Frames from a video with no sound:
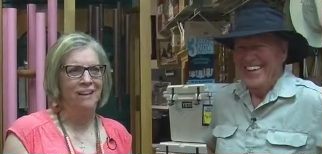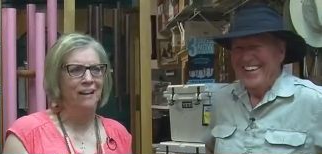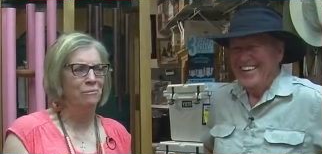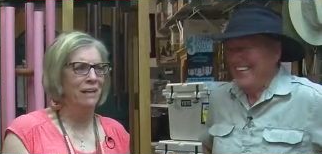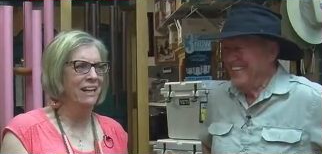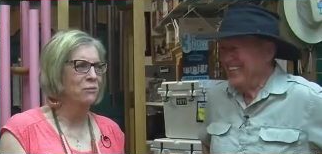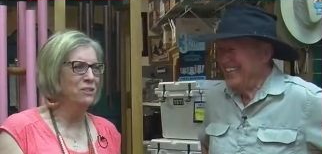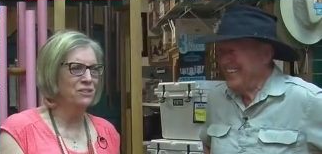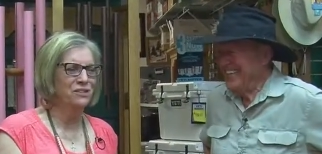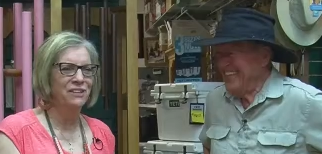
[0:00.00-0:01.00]
Speaker 1: I'm glad I
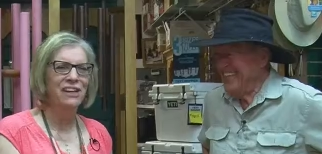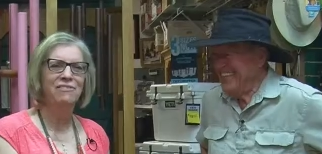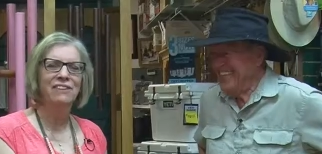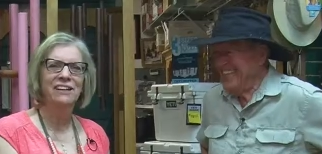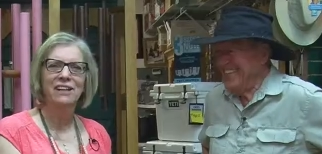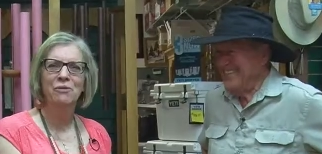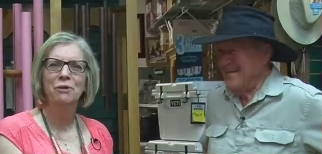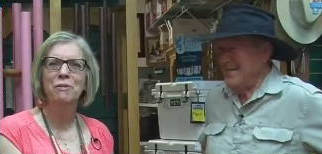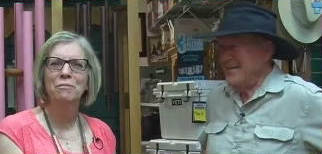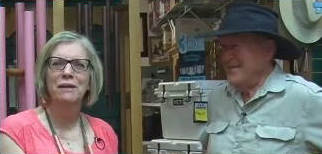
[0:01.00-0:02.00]
wasn't on that flight. That would
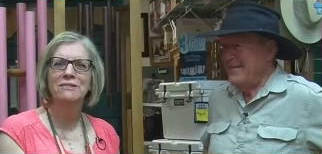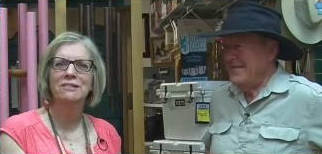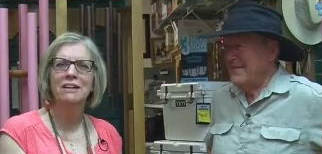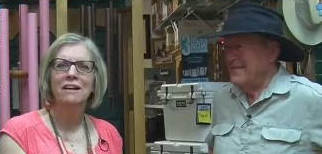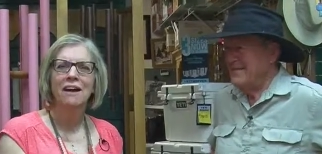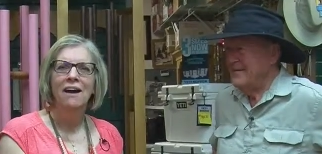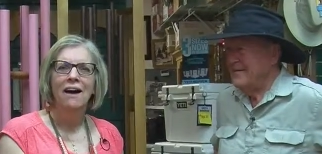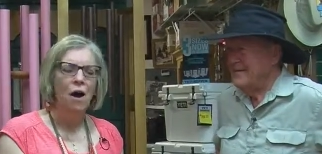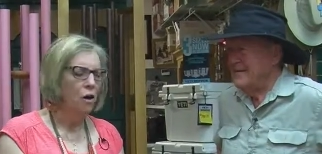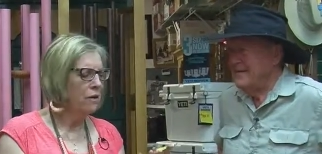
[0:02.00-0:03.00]
have been messy.
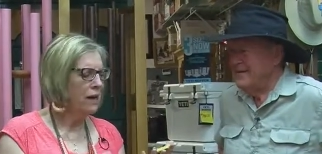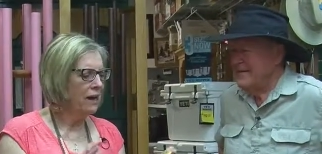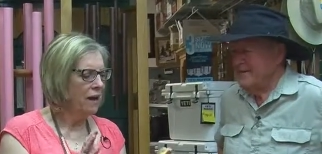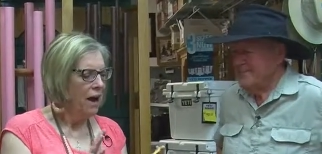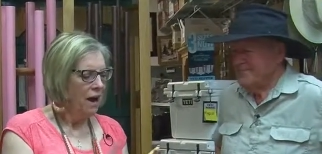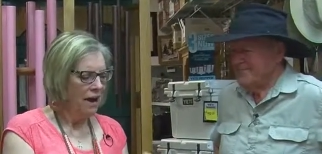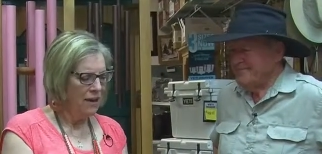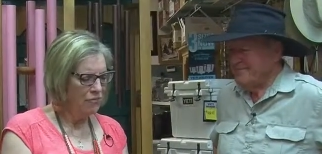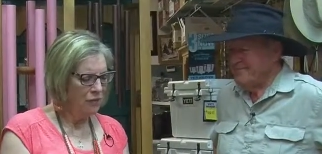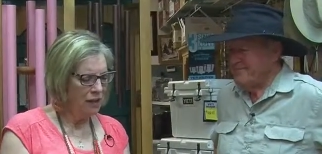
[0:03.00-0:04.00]
Okay,
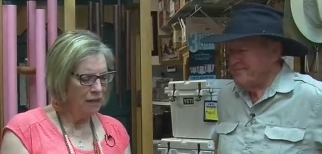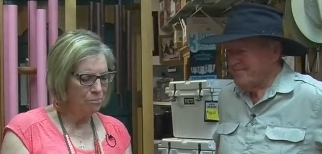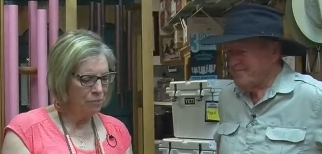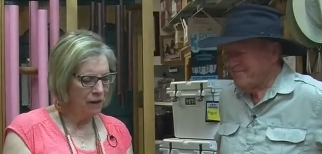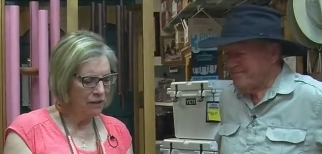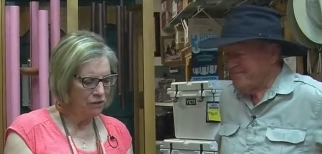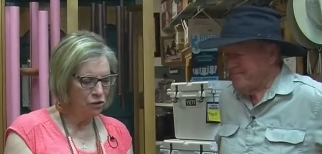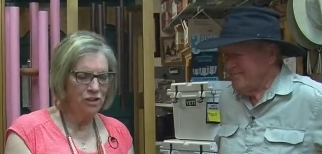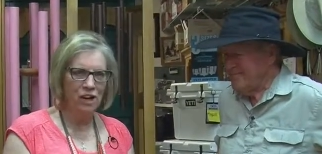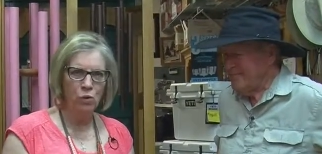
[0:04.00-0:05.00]
I forgot my
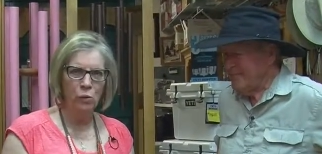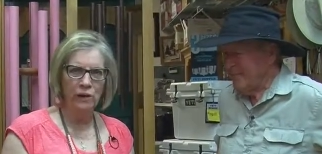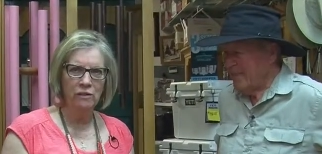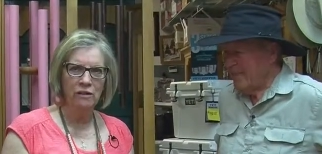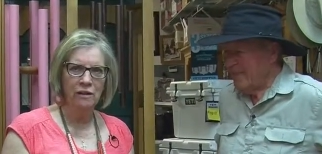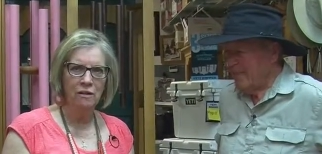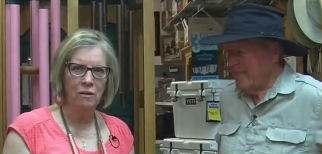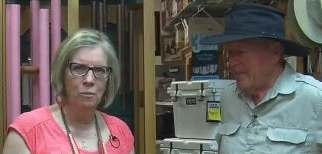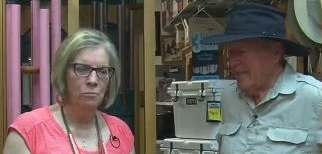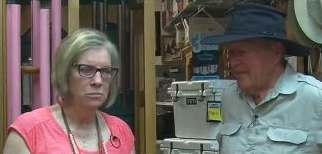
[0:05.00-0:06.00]
$100 winner at
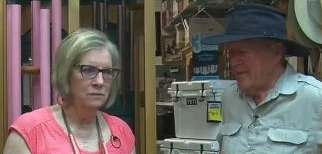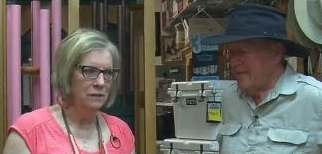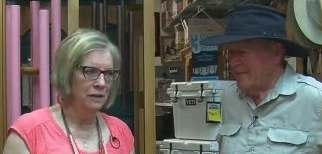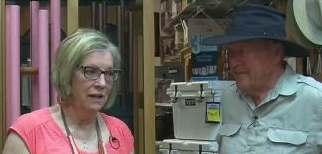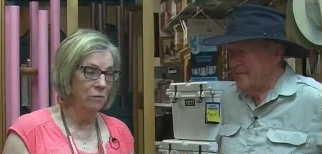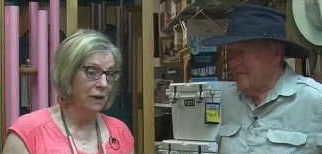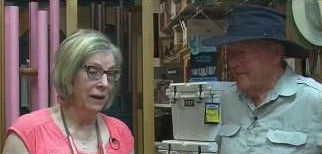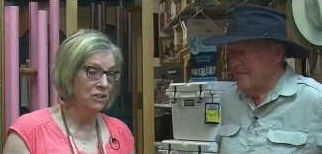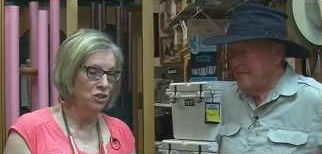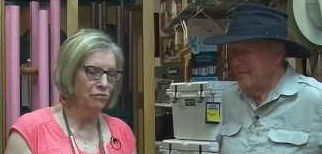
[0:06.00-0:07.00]
home today. Well, I
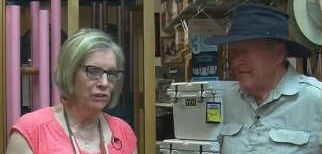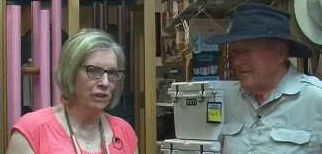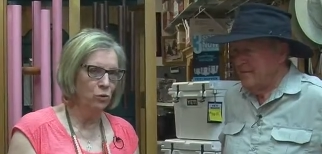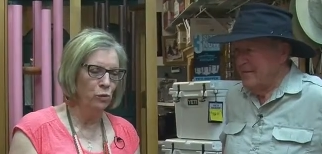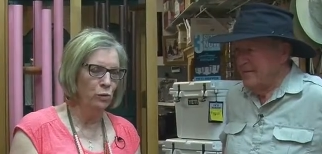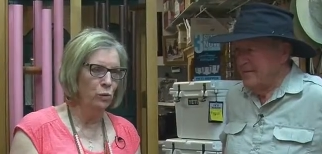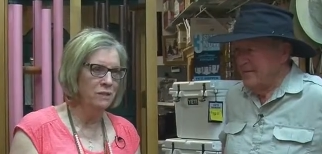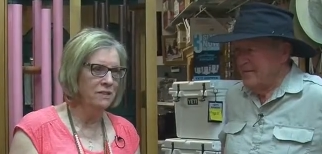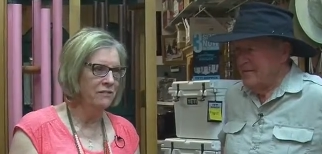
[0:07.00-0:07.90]
actually forgot who it was and